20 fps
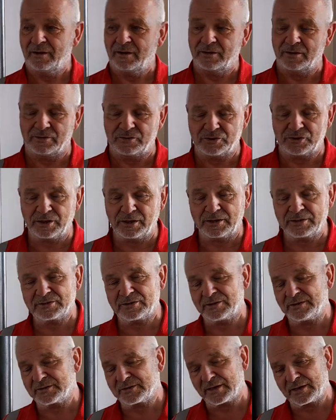and Chirk
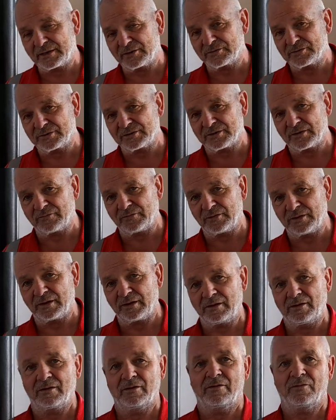sees thousands every day.